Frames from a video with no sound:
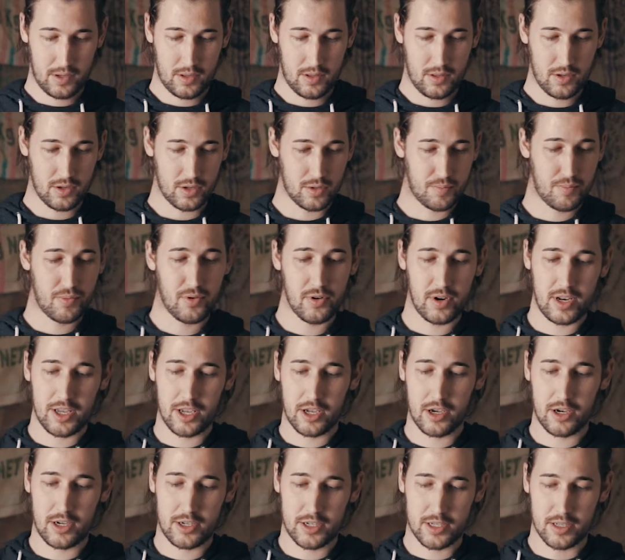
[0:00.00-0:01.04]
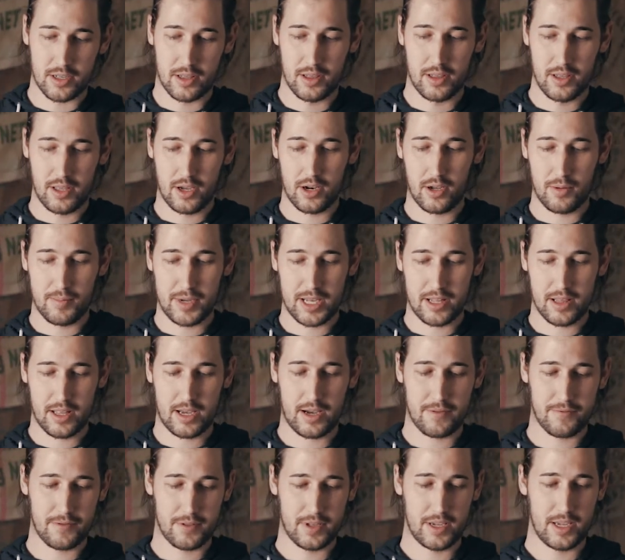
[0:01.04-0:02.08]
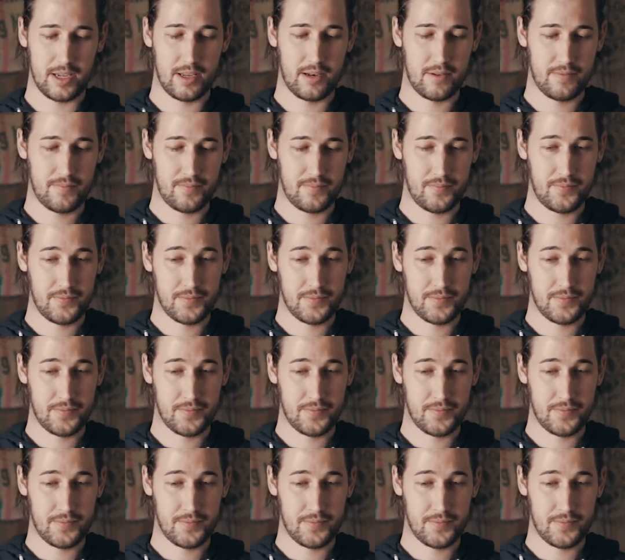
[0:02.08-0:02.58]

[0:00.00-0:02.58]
Looks pretty good, just a little bit left lean.